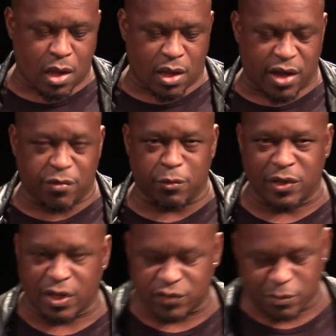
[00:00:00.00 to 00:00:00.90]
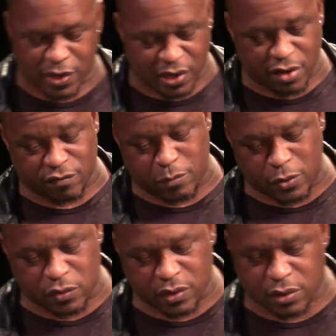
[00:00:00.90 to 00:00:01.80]
I have three loves in my life:
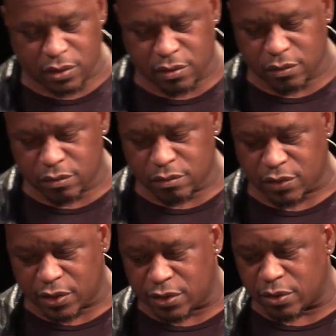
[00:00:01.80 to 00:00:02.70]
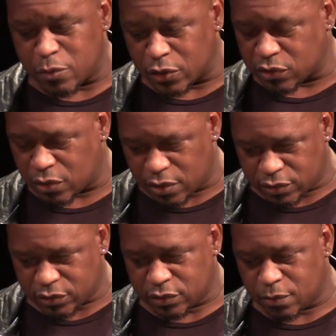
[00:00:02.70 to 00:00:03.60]
music, theater, and martial arts.